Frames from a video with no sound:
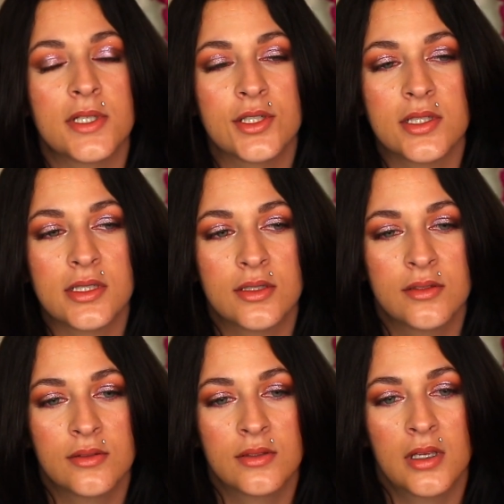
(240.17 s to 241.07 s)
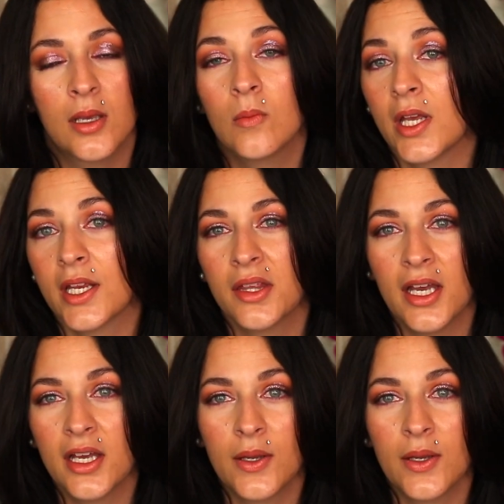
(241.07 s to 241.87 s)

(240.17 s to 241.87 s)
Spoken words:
I just am like that.